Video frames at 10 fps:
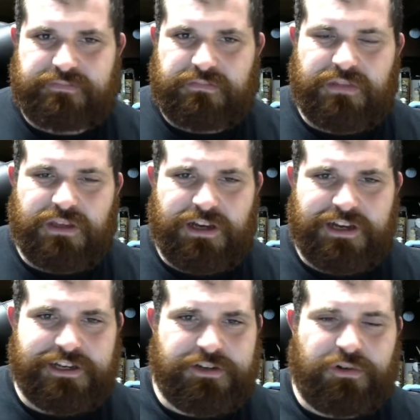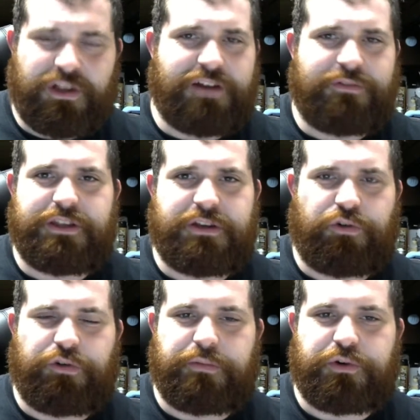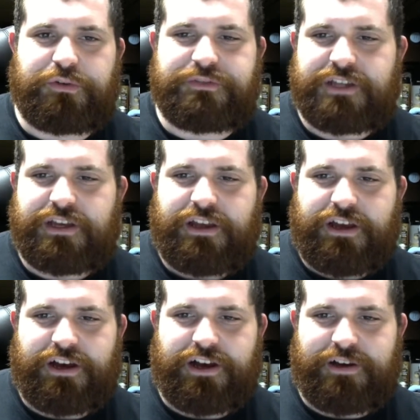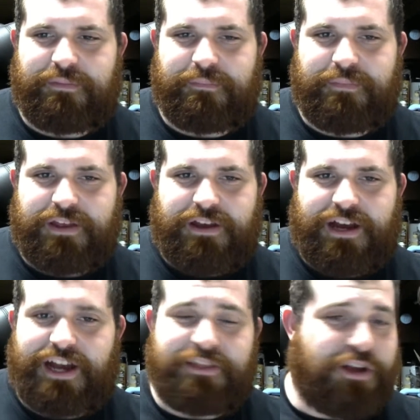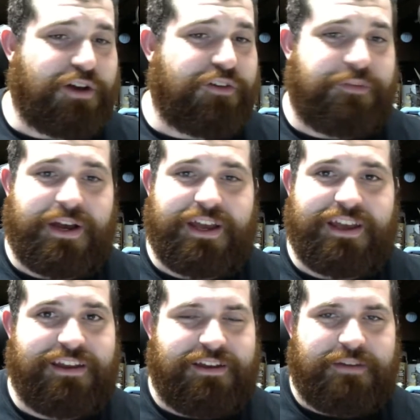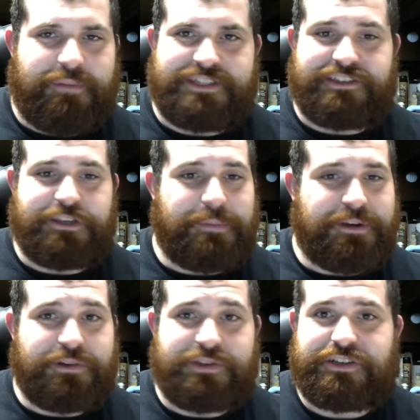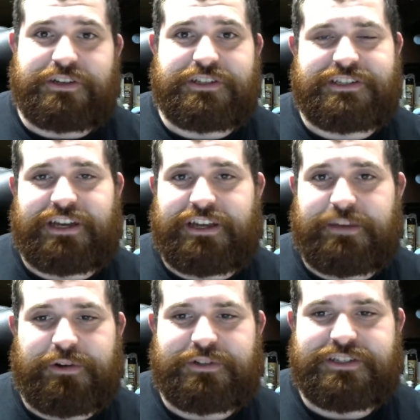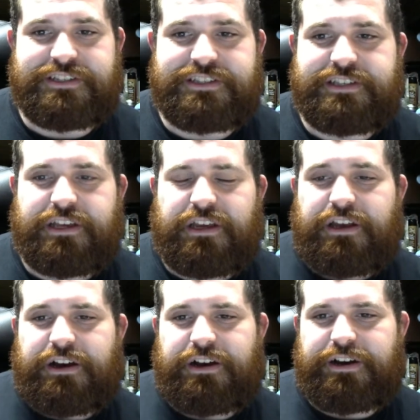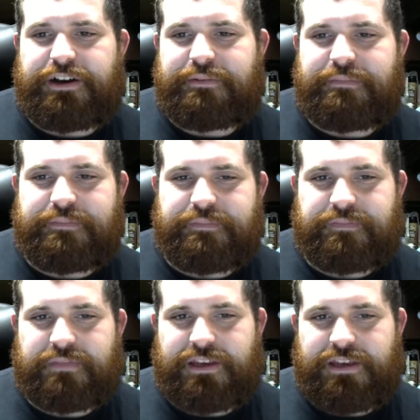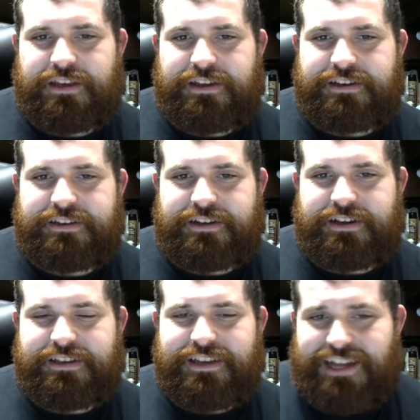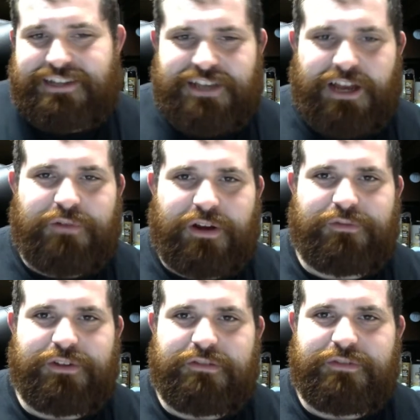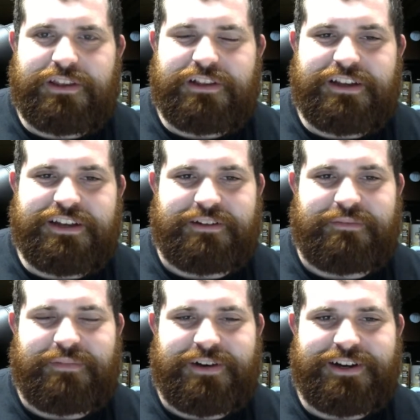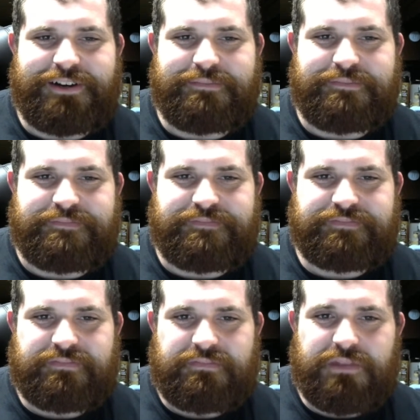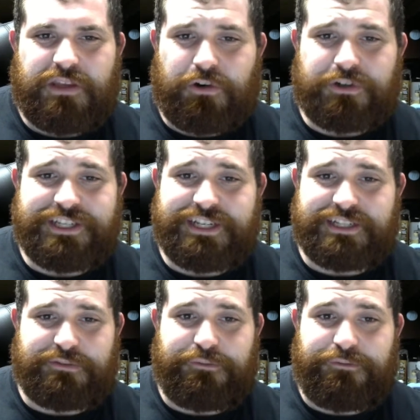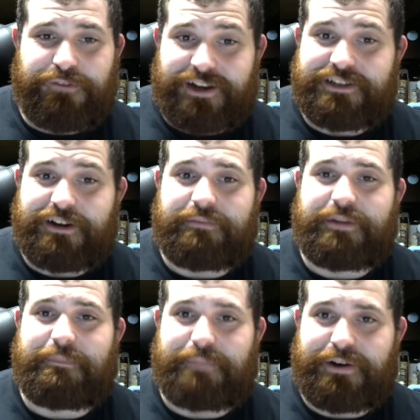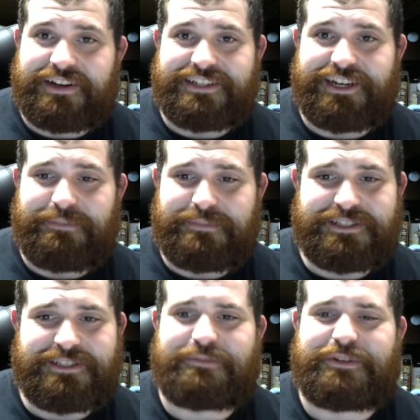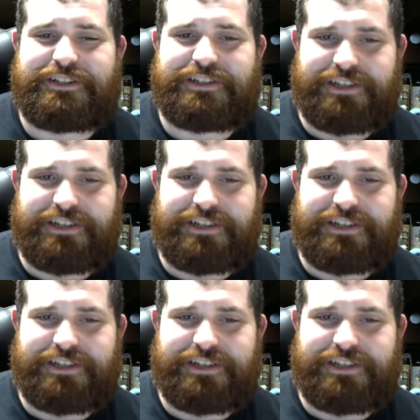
can do a lot of really cool moves. I love my sleep inducers. He's got hypnosis, yeah, I really really like him. Of course, he gets fucked up by bug types, which